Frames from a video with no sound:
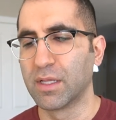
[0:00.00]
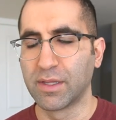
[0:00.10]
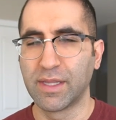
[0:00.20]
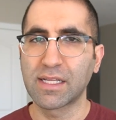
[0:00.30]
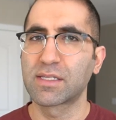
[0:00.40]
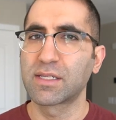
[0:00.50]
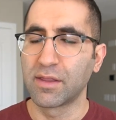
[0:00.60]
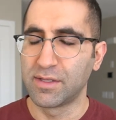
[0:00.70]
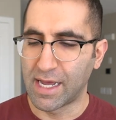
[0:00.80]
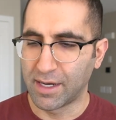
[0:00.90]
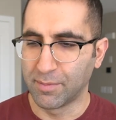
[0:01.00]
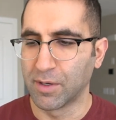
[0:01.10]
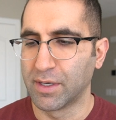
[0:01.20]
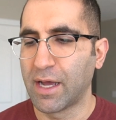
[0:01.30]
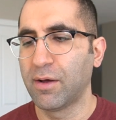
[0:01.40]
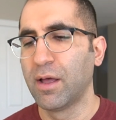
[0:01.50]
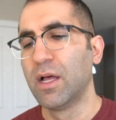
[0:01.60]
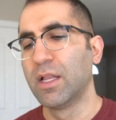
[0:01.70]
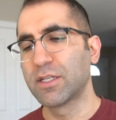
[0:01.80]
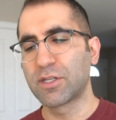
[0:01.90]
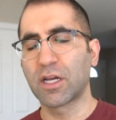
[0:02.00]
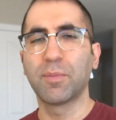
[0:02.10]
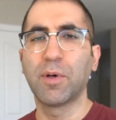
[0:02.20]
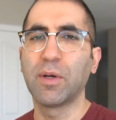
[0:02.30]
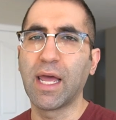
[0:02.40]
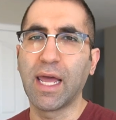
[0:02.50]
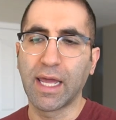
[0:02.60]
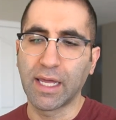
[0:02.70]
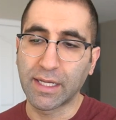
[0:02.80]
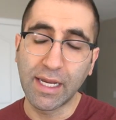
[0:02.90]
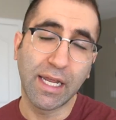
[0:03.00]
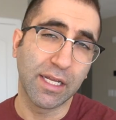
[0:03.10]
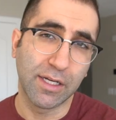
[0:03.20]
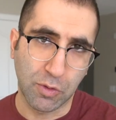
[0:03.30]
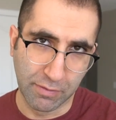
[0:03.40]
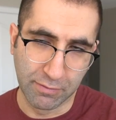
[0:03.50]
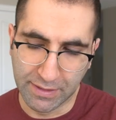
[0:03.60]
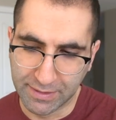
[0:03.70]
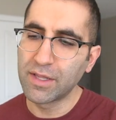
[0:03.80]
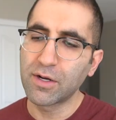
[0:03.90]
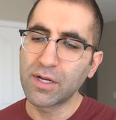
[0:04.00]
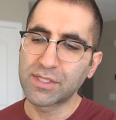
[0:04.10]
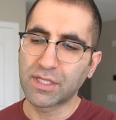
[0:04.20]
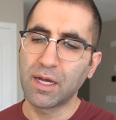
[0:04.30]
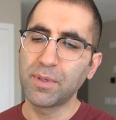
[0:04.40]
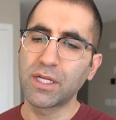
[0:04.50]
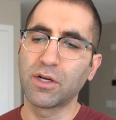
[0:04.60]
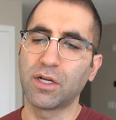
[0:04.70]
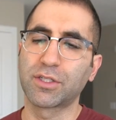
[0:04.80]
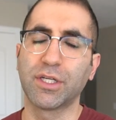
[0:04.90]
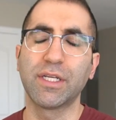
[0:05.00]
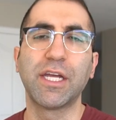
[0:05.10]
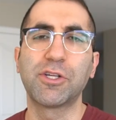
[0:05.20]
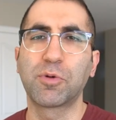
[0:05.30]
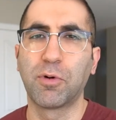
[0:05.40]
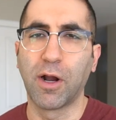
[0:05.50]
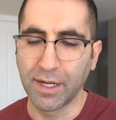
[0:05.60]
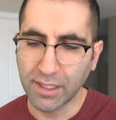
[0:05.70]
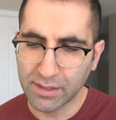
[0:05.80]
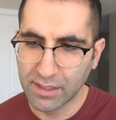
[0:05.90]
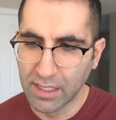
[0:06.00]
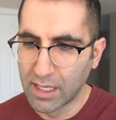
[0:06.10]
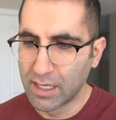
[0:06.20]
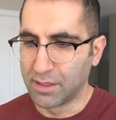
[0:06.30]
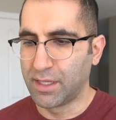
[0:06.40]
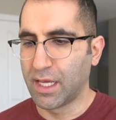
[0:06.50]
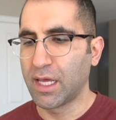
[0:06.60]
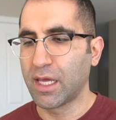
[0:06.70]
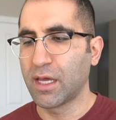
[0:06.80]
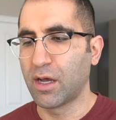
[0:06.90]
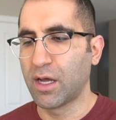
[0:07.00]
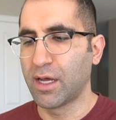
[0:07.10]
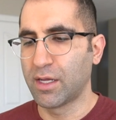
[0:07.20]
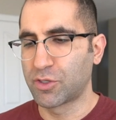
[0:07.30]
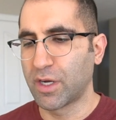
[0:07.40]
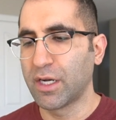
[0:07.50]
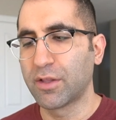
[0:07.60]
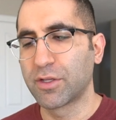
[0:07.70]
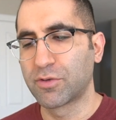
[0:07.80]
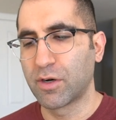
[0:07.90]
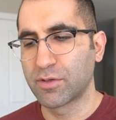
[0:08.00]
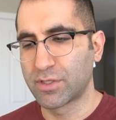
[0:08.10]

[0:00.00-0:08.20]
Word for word: that's Danimer. Now let's talk about a Canadian equivalent. There is a company called Good Natured Products. They trade on the Toronto